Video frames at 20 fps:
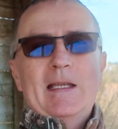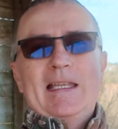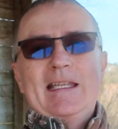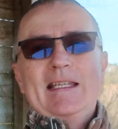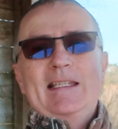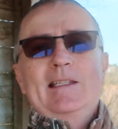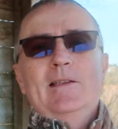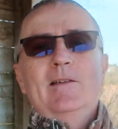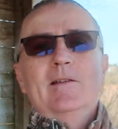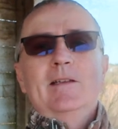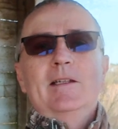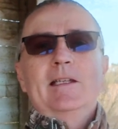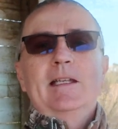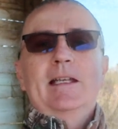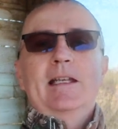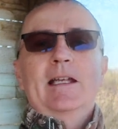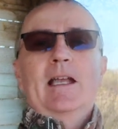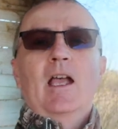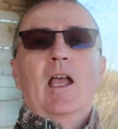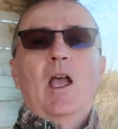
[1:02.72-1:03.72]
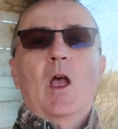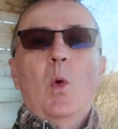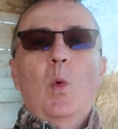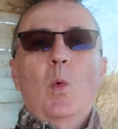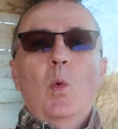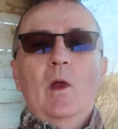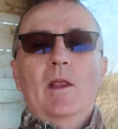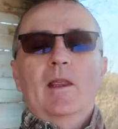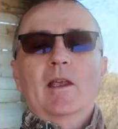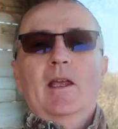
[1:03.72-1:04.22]
deciding
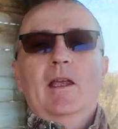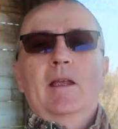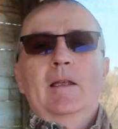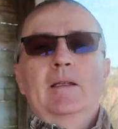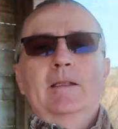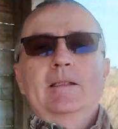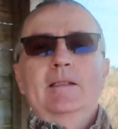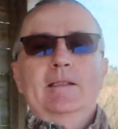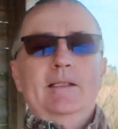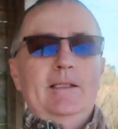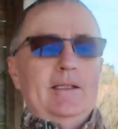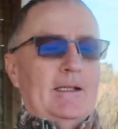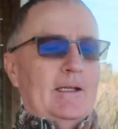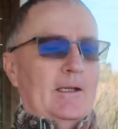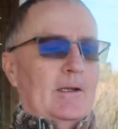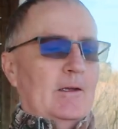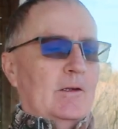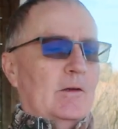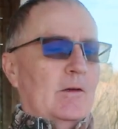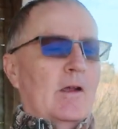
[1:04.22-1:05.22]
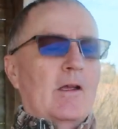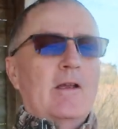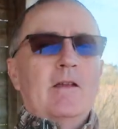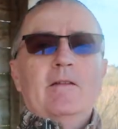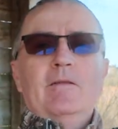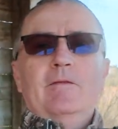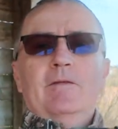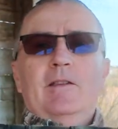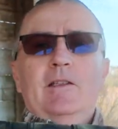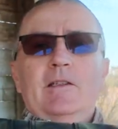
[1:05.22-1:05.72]
whether to go
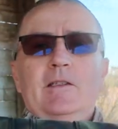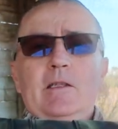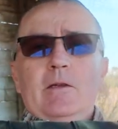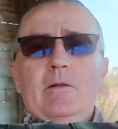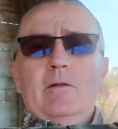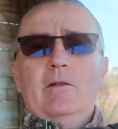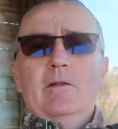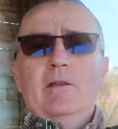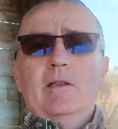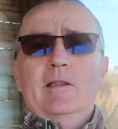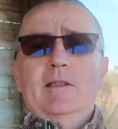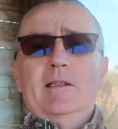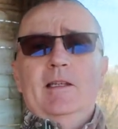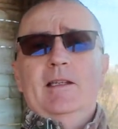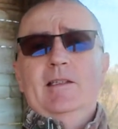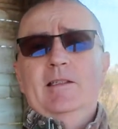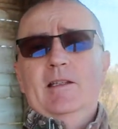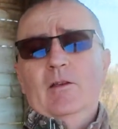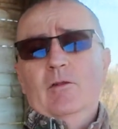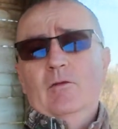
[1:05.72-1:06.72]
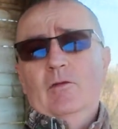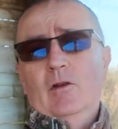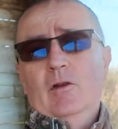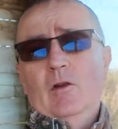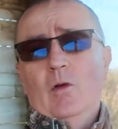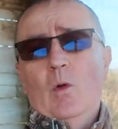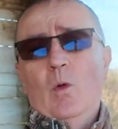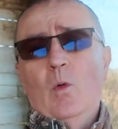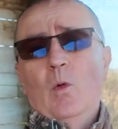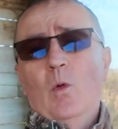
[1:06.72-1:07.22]
for the 200-600
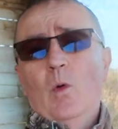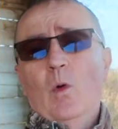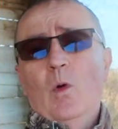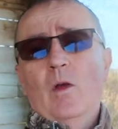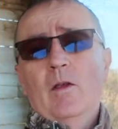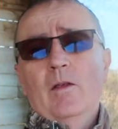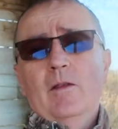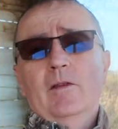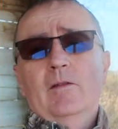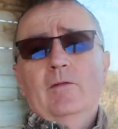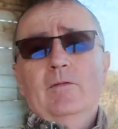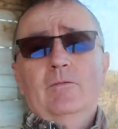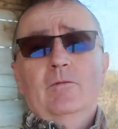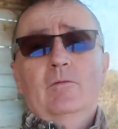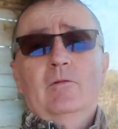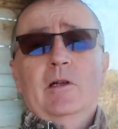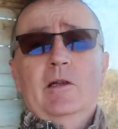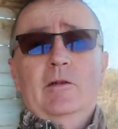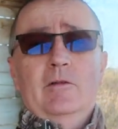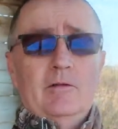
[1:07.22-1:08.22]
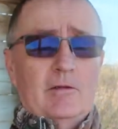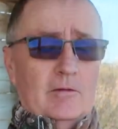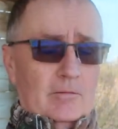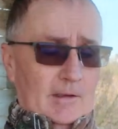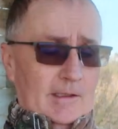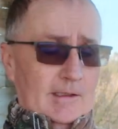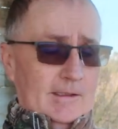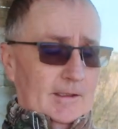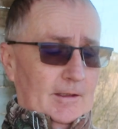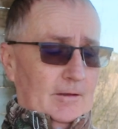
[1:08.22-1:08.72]
or the
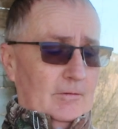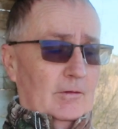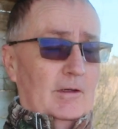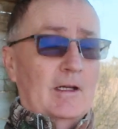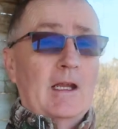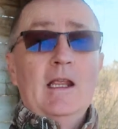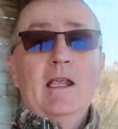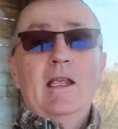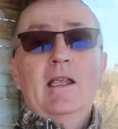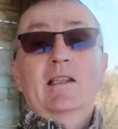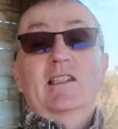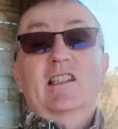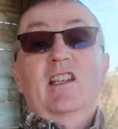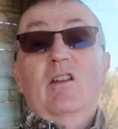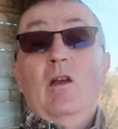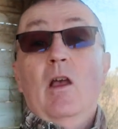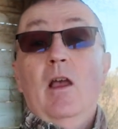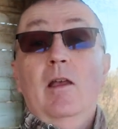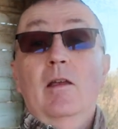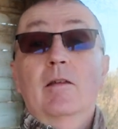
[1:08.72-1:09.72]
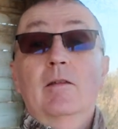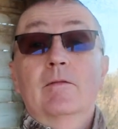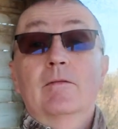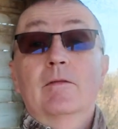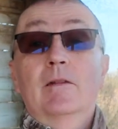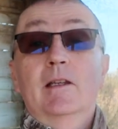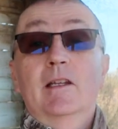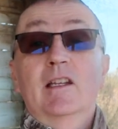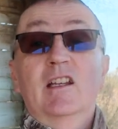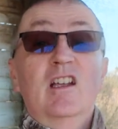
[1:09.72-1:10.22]
400-800. So
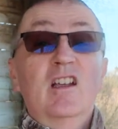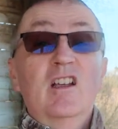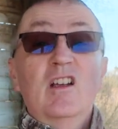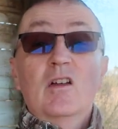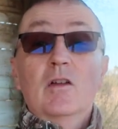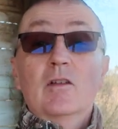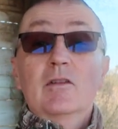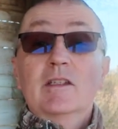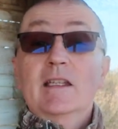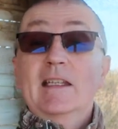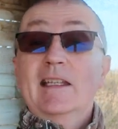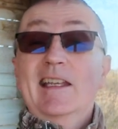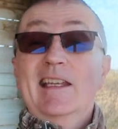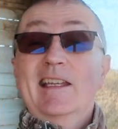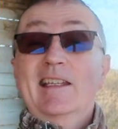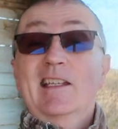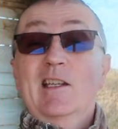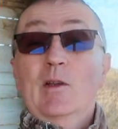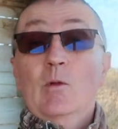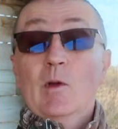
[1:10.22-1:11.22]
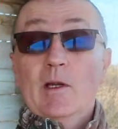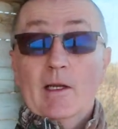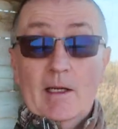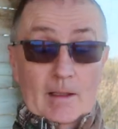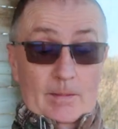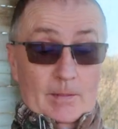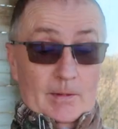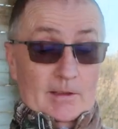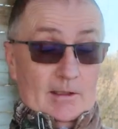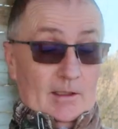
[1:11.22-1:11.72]
hopefully on today's quick
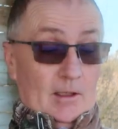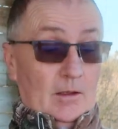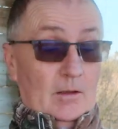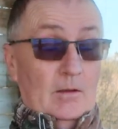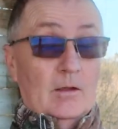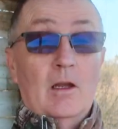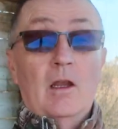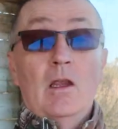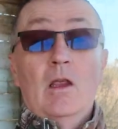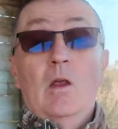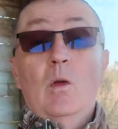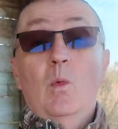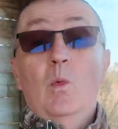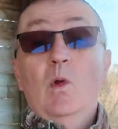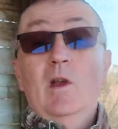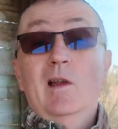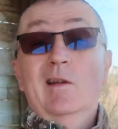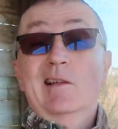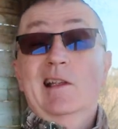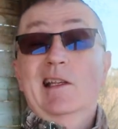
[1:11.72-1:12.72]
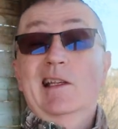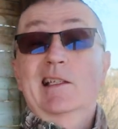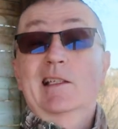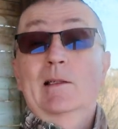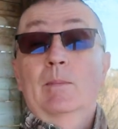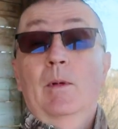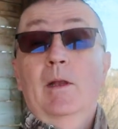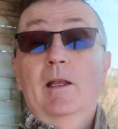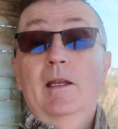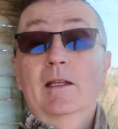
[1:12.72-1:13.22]
episode we'll
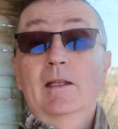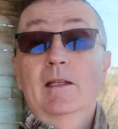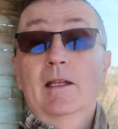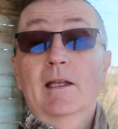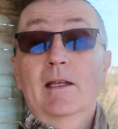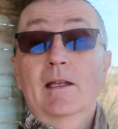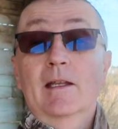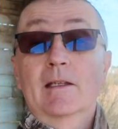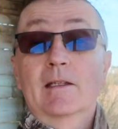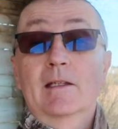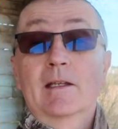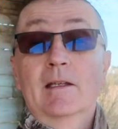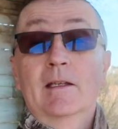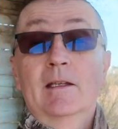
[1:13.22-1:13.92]
explain that,